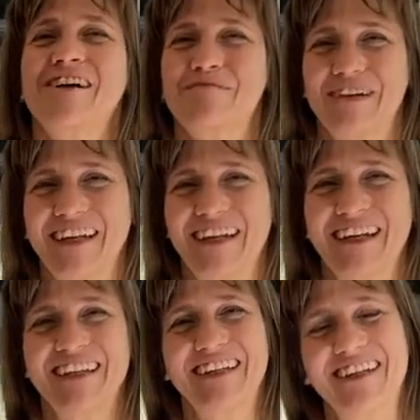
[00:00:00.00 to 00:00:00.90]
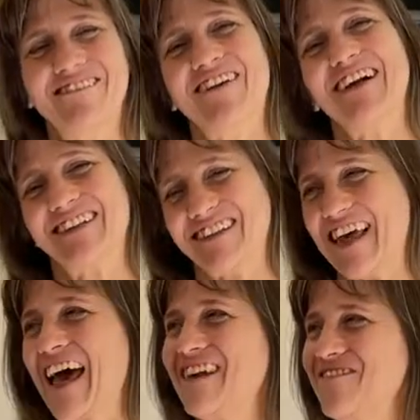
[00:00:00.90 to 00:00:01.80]
but uh, you can watch
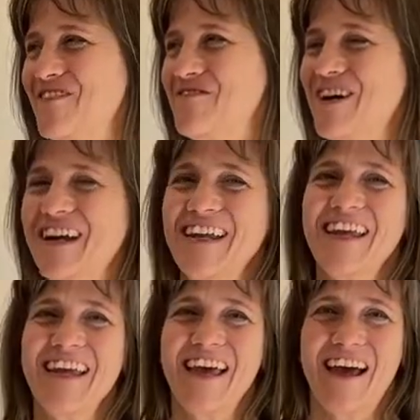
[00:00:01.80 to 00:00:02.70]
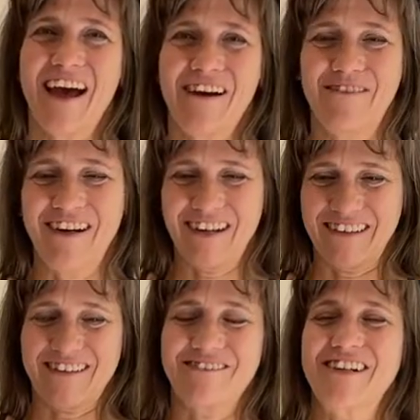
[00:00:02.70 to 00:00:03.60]
that if you want, uh, where he
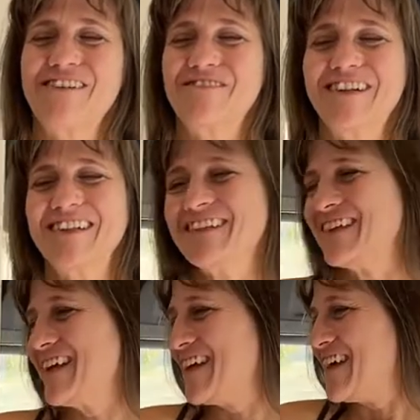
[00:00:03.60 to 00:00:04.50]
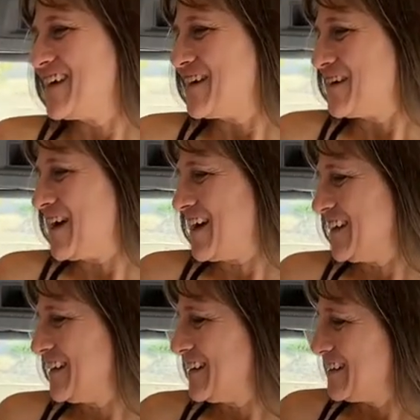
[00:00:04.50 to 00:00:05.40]
does the rare ones.
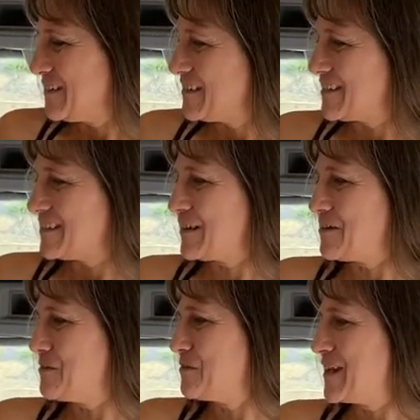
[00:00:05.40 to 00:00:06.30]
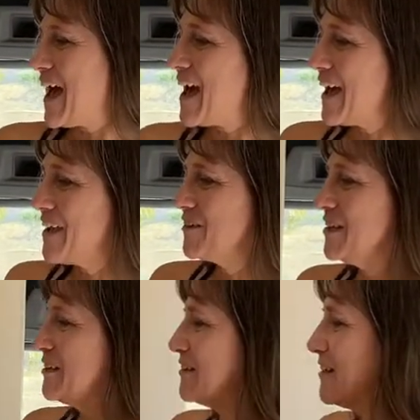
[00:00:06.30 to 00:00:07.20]
Uh, so yeah, I have a
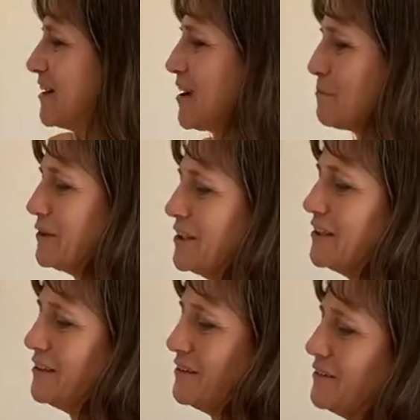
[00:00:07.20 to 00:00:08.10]
little, a couple little